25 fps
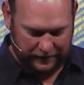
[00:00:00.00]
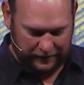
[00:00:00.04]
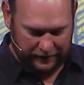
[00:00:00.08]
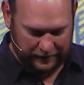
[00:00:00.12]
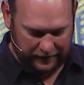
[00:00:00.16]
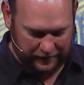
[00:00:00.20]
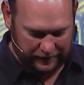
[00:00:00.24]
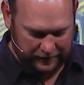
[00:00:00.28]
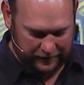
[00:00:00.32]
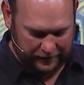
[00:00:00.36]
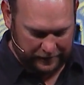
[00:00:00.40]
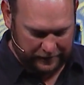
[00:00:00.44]

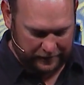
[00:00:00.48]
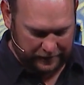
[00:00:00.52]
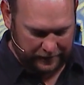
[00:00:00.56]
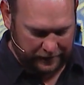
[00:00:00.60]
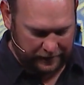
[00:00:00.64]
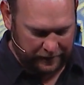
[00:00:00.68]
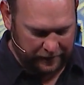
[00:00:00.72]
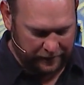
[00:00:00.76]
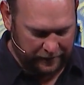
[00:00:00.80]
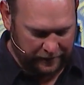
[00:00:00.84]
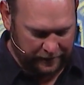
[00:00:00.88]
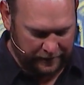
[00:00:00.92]
And
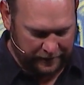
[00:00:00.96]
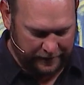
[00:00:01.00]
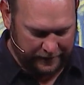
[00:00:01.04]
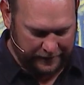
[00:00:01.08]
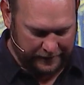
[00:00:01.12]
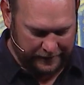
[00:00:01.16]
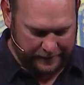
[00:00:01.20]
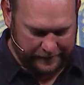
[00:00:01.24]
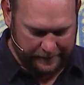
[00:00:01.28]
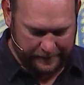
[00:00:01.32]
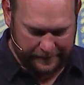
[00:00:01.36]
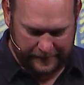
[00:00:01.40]

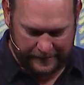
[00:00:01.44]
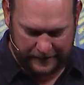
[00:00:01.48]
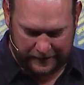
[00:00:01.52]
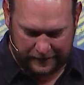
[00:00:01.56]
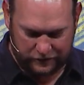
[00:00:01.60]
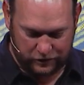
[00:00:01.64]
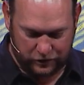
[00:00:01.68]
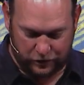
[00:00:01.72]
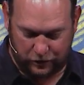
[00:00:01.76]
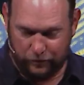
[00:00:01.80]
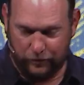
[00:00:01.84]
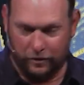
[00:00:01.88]
um,
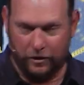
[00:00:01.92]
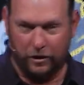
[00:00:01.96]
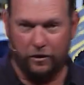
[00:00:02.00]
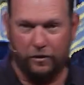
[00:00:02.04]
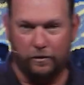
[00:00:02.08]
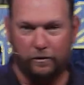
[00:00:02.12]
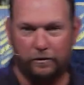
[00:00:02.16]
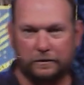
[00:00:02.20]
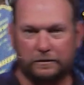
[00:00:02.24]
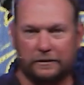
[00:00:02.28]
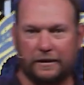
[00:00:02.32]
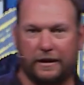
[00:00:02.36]
as you
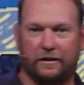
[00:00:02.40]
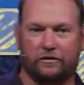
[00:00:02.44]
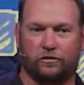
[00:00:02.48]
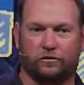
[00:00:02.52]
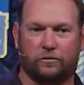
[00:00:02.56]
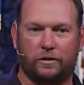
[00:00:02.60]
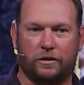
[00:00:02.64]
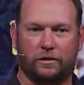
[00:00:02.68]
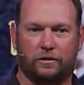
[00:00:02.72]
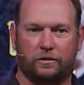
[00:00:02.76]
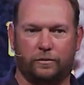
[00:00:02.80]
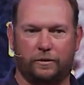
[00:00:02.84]
know,
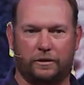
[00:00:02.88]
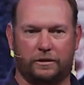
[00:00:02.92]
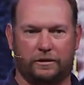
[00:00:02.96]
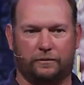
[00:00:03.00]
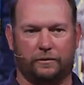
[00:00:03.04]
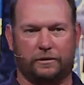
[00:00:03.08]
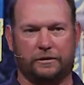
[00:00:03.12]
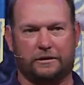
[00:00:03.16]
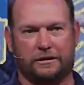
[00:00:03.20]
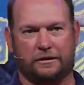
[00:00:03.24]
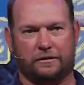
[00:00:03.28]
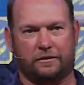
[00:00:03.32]
last week we,
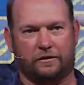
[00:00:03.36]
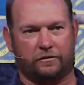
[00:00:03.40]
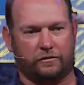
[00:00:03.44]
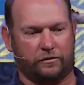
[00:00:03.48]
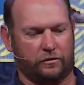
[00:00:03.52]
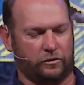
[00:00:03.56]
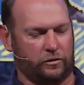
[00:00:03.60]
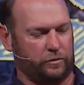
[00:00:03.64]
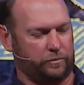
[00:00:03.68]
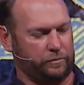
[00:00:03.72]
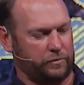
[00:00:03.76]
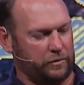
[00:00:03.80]
we did this
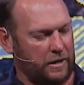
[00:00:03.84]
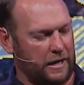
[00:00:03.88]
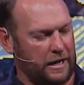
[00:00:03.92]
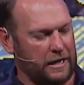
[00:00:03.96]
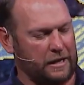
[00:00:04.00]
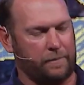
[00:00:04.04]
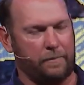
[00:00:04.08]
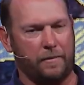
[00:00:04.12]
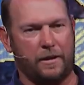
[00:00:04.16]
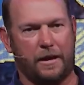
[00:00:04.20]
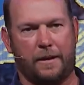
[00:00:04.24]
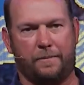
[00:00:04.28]
little
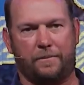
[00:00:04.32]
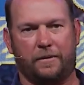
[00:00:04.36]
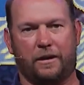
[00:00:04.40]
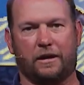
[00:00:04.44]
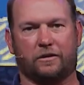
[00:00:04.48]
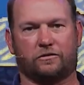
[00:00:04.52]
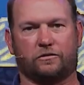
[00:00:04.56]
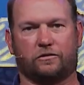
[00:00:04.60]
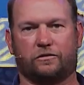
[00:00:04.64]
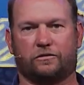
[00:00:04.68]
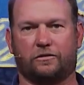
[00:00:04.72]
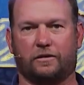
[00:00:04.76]
block map
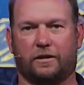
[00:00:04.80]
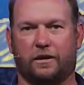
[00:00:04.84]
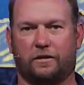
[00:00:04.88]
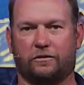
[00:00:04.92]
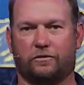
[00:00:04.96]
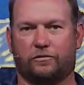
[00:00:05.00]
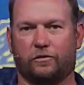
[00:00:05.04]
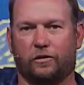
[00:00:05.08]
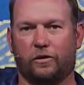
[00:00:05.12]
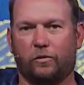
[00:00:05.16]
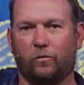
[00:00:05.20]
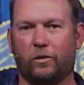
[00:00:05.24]

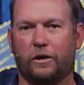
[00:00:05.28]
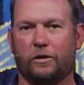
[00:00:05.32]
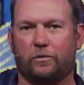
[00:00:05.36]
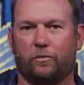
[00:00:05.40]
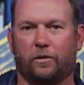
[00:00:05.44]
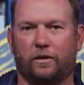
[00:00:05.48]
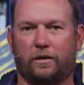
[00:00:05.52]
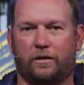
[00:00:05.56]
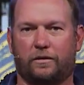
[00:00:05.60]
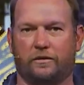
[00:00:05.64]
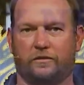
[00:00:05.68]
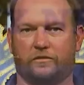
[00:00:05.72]
exercise during week
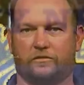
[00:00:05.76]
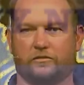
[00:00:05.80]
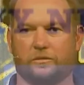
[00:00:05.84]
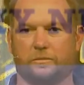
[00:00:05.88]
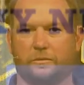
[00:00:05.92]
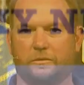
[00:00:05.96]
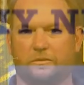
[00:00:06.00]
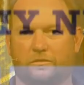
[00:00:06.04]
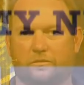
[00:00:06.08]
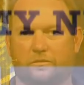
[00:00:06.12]
one of this sermon